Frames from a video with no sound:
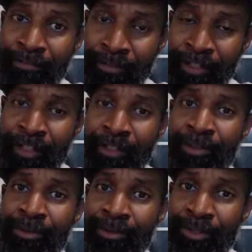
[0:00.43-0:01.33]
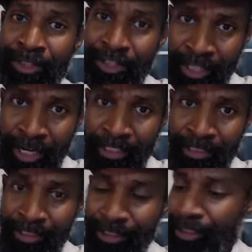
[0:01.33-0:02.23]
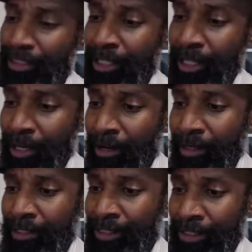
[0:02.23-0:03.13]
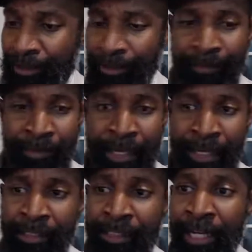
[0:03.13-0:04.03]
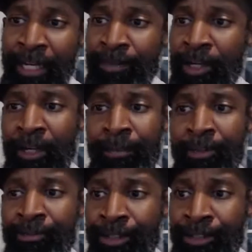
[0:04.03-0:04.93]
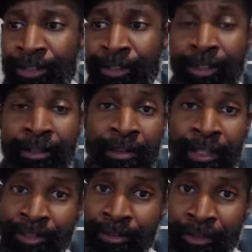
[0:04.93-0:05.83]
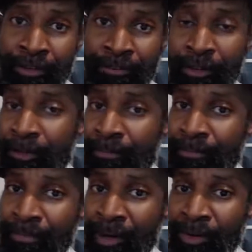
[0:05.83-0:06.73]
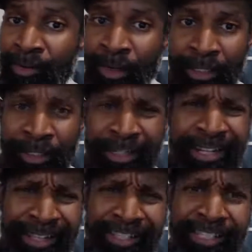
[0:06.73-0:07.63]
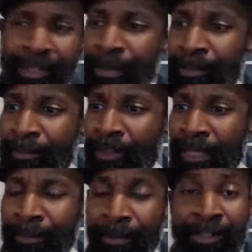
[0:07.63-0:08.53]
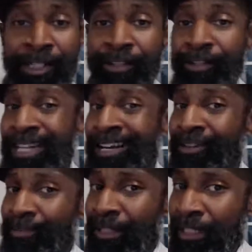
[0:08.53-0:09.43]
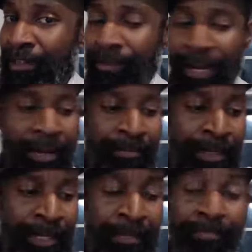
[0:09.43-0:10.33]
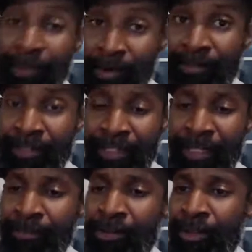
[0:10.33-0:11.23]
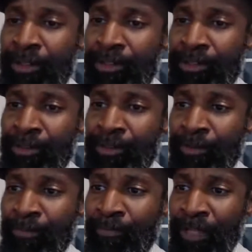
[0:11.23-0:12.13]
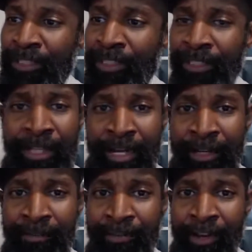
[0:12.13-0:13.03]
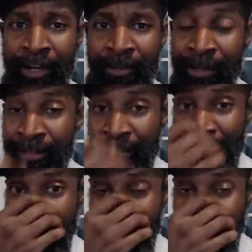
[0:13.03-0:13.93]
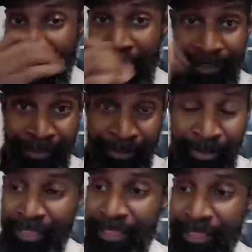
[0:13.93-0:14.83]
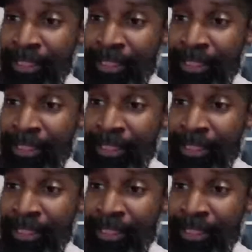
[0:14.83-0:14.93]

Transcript: video challenge. All right, so today I'm talking about research, things you look for, part one. This is going to be a multi-part series. I don't really know how many parts that I'm going to do. I just kind of thought about this on the fly doing this